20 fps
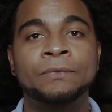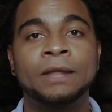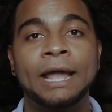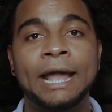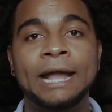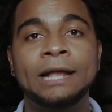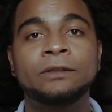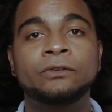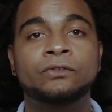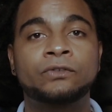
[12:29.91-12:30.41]

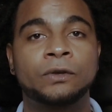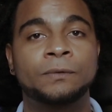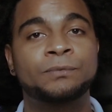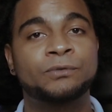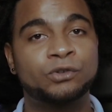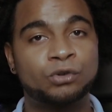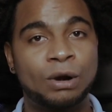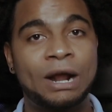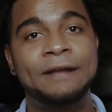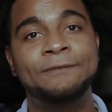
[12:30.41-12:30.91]
And
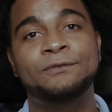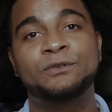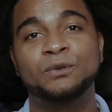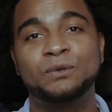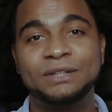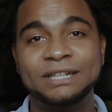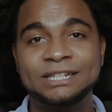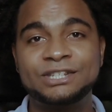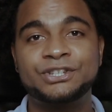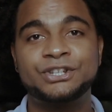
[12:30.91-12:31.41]
subscribe to
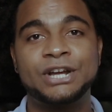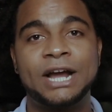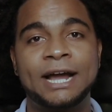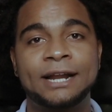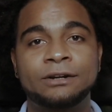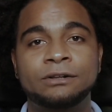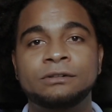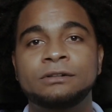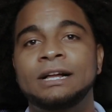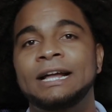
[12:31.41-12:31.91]
this
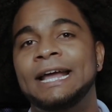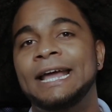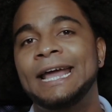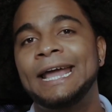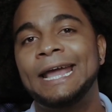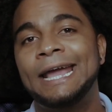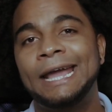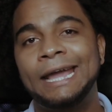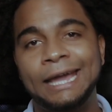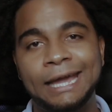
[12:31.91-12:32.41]
channel.
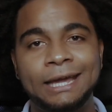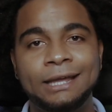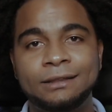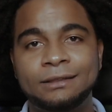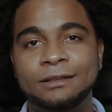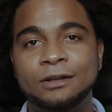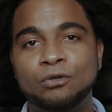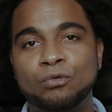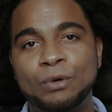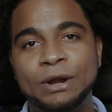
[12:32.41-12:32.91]
Hit
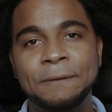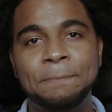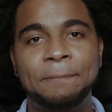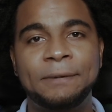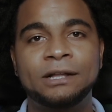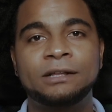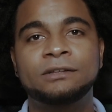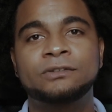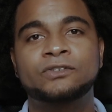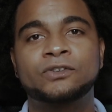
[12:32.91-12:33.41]
the ring
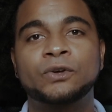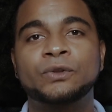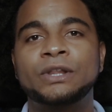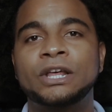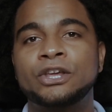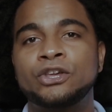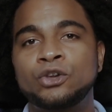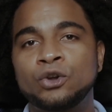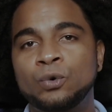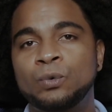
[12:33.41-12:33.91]
bell so
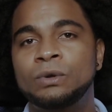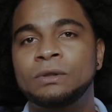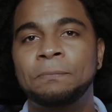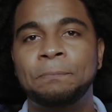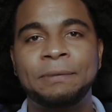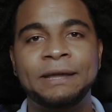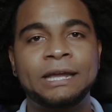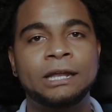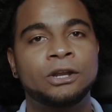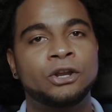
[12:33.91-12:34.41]
that you will
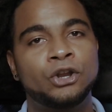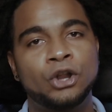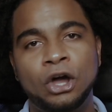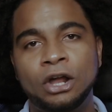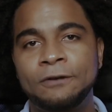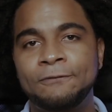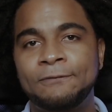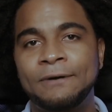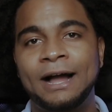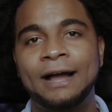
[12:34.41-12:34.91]
be
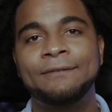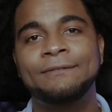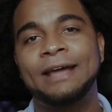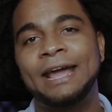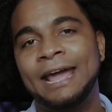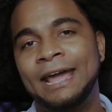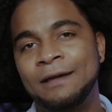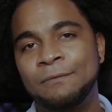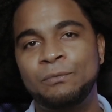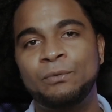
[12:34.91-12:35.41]
notified
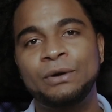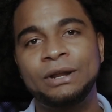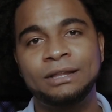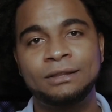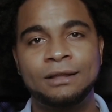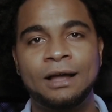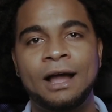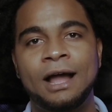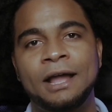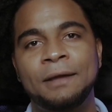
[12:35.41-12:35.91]
every
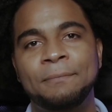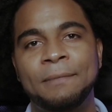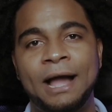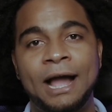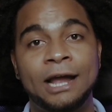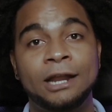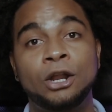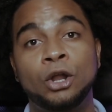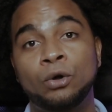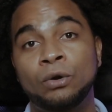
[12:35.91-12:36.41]
time
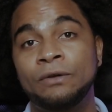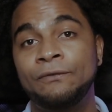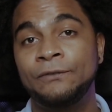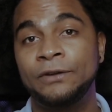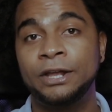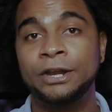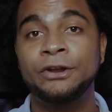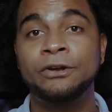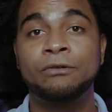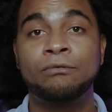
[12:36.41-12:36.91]
I load a
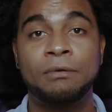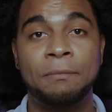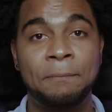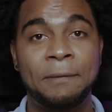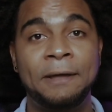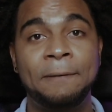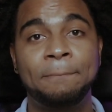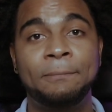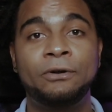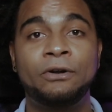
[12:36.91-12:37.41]
video.
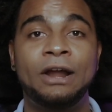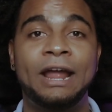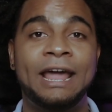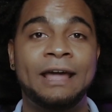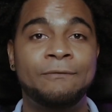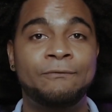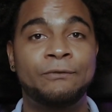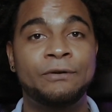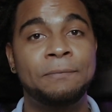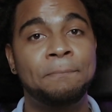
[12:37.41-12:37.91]
Remember,
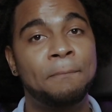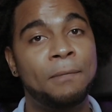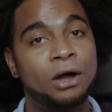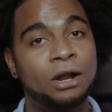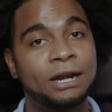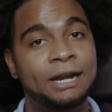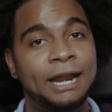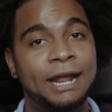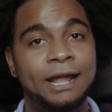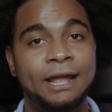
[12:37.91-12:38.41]
every
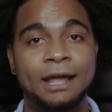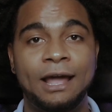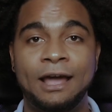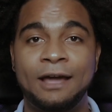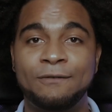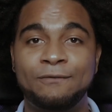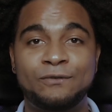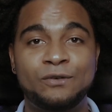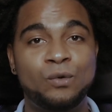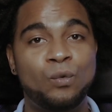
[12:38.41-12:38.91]
Monday,
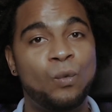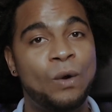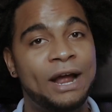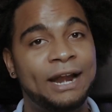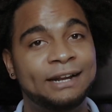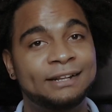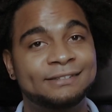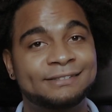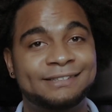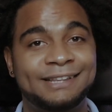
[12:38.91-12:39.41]
every
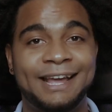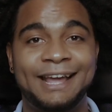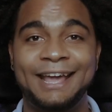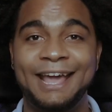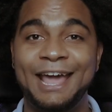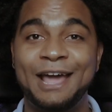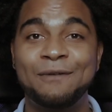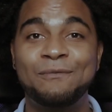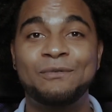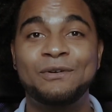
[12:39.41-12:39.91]
Wednesday,
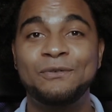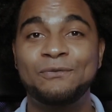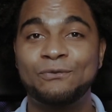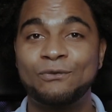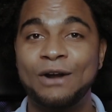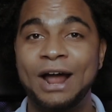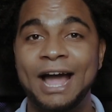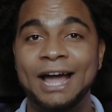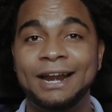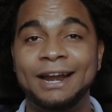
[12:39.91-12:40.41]
every
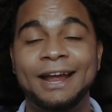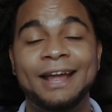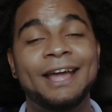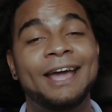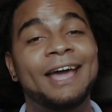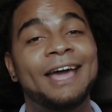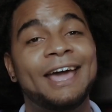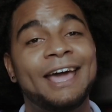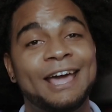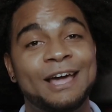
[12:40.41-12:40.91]
Friday,
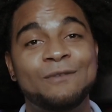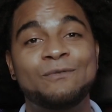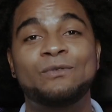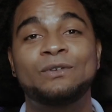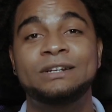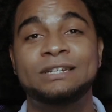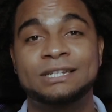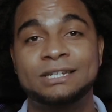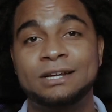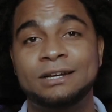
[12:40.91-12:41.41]

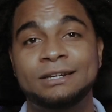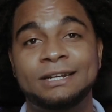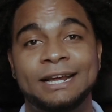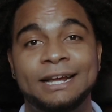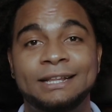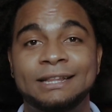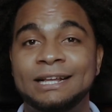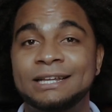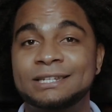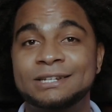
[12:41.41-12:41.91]
every
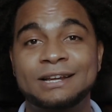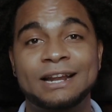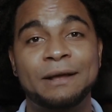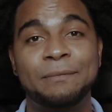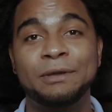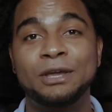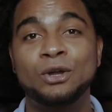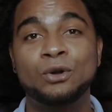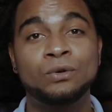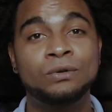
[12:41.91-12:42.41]
Sunday. That's gonna
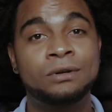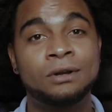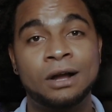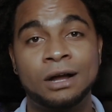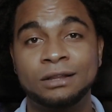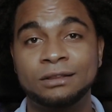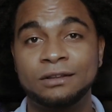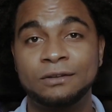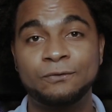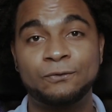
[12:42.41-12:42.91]
be good
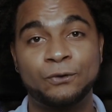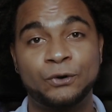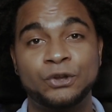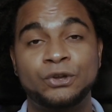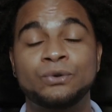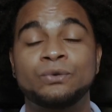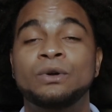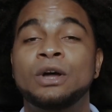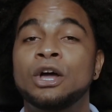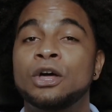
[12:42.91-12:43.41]
content for
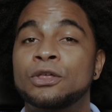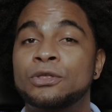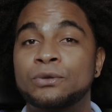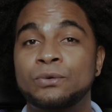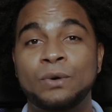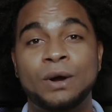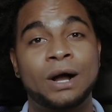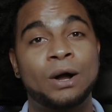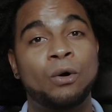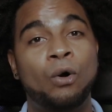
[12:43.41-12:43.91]
you
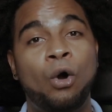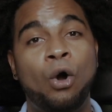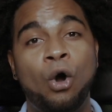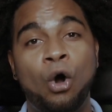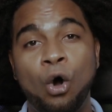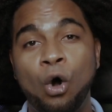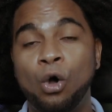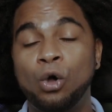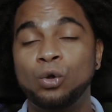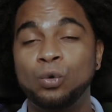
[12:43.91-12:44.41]
throughout
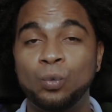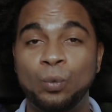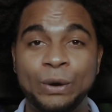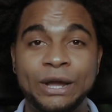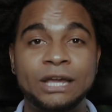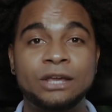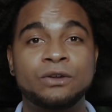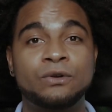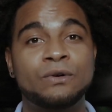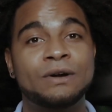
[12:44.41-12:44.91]
whole
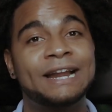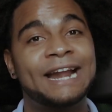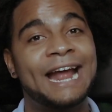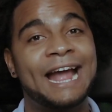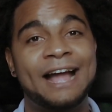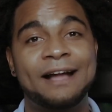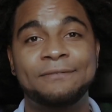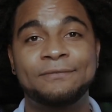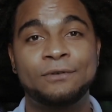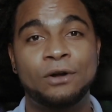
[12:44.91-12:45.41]
week. You're gonna
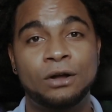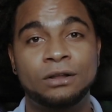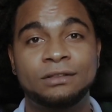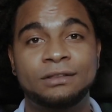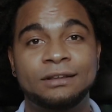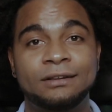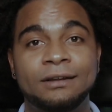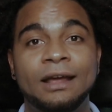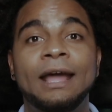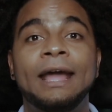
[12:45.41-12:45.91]
have
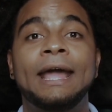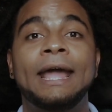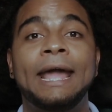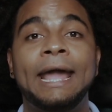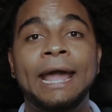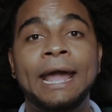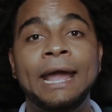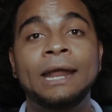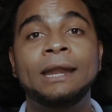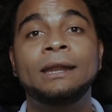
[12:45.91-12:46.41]
content,
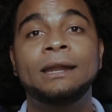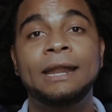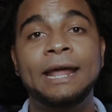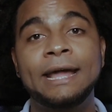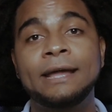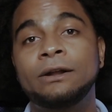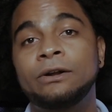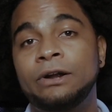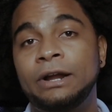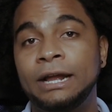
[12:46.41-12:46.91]
and
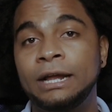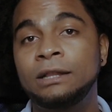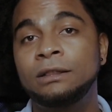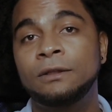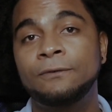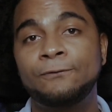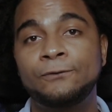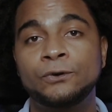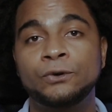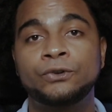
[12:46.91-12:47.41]
later in
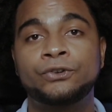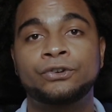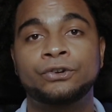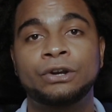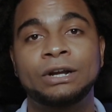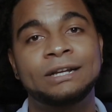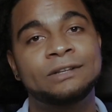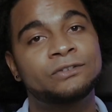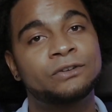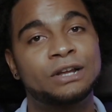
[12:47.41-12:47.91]
the
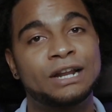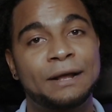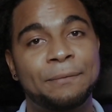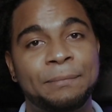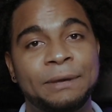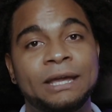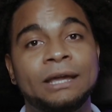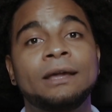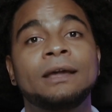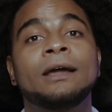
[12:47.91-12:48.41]
future, it's gonna
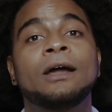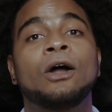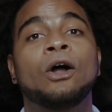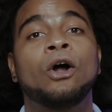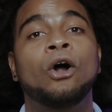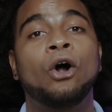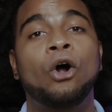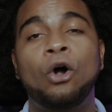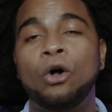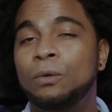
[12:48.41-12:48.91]
be
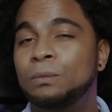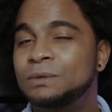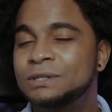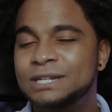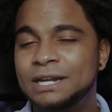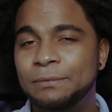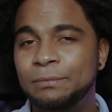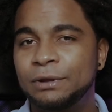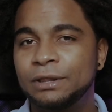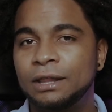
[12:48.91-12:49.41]

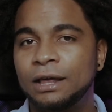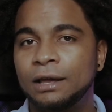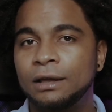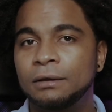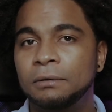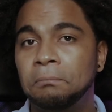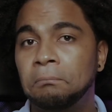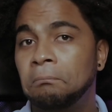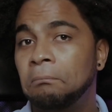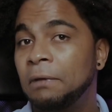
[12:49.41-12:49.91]
almost every day,
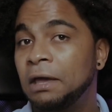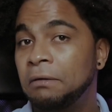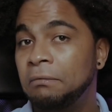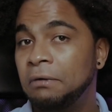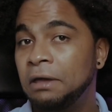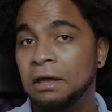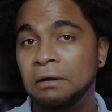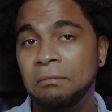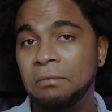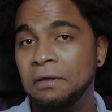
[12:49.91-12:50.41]

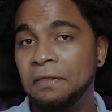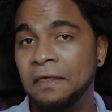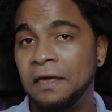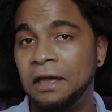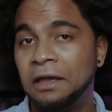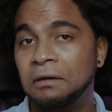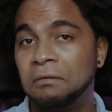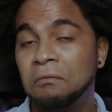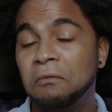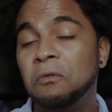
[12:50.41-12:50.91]
maybe every
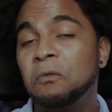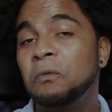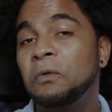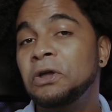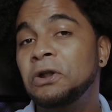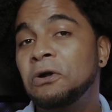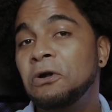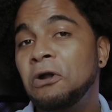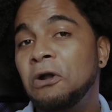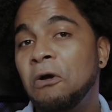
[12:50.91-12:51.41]
day. We
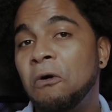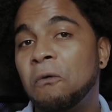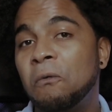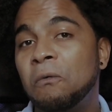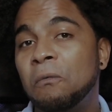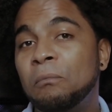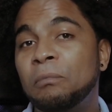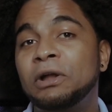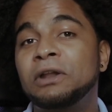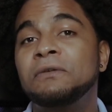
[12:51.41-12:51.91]
don't know,
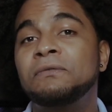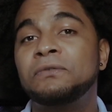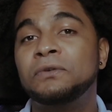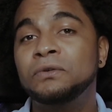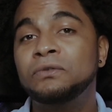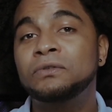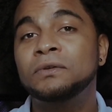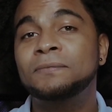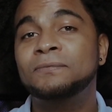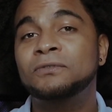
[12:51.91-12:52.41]
but if
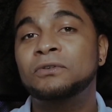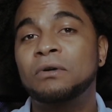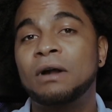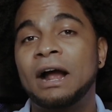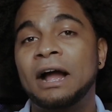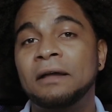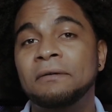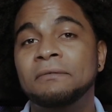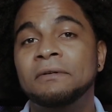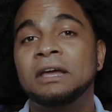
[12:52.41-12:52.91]
you
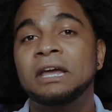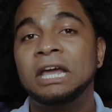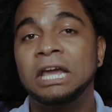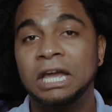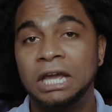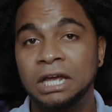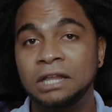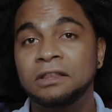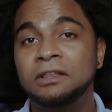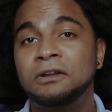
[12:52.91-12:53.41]
subscribe,
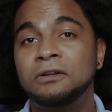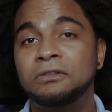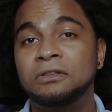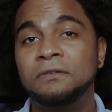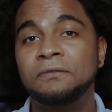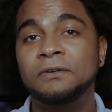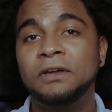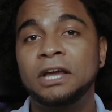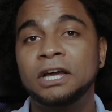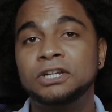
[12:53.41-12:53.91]
hit the
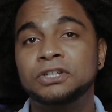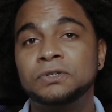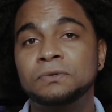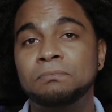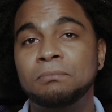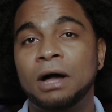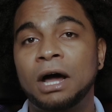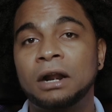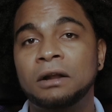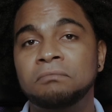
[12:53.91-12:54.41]

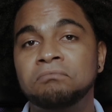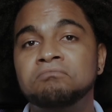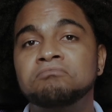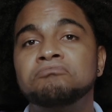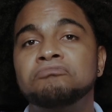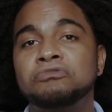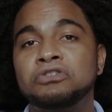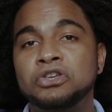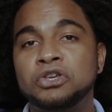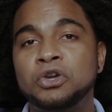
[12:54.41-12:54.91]
notification button,
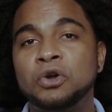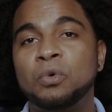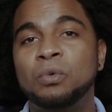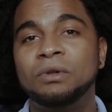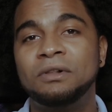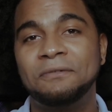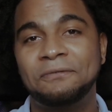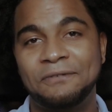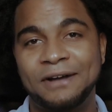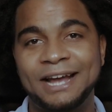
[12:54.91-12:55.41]
you
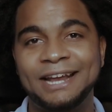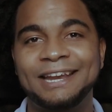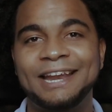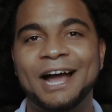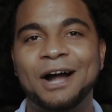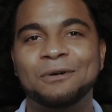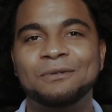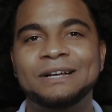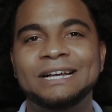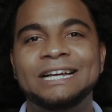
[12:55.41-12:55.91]
will find
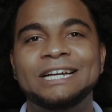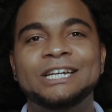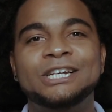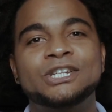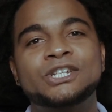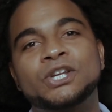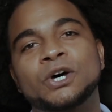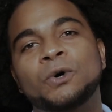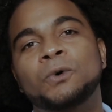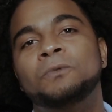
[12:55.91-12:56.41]
out.
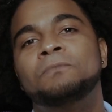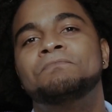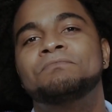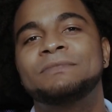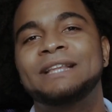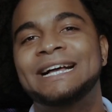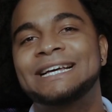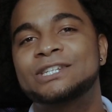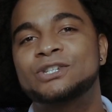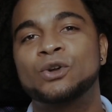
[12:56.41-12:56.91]
So
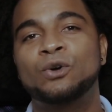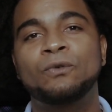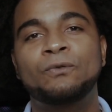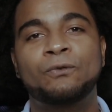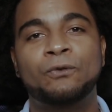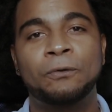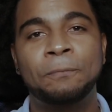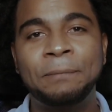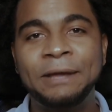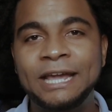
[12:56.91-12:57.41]
that's all
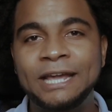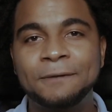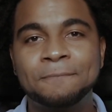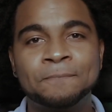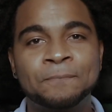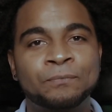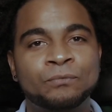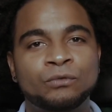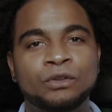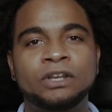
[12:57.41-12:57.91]
for me.
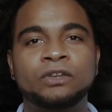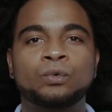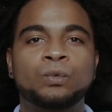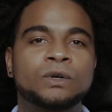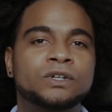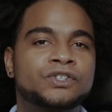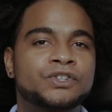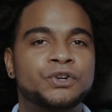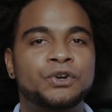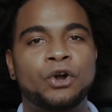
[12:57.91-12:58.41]
This
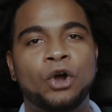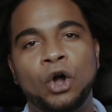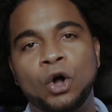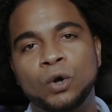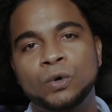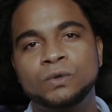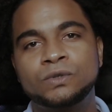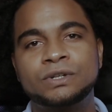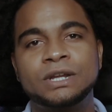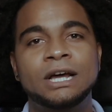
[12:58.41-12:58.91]
was your
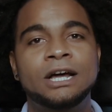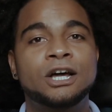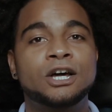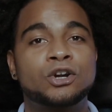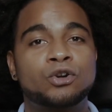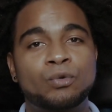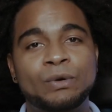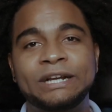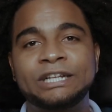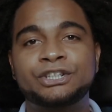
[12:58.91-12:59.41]
host,
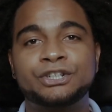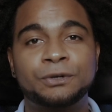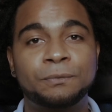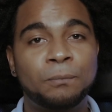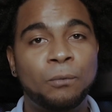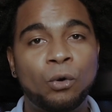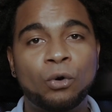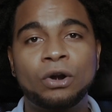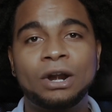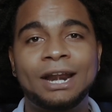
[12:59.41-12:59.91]
Richard
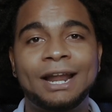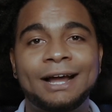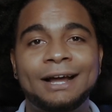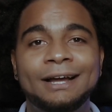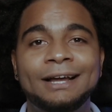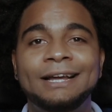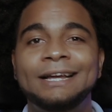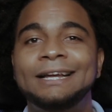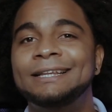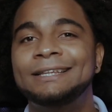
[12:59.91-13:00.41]
Morla.
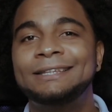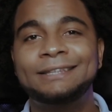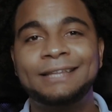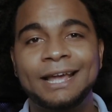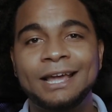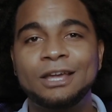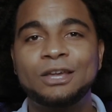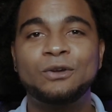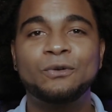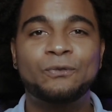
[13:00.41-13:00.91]

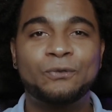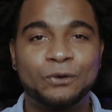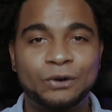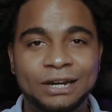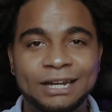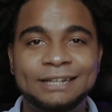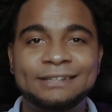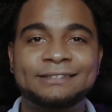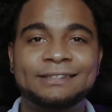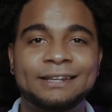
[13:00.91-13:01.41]
Thank you for
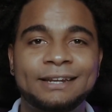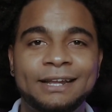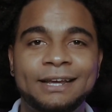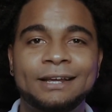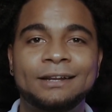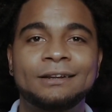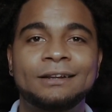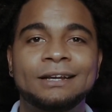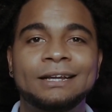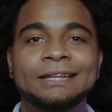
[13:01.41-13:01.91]

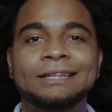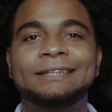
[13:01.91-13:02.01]
listening.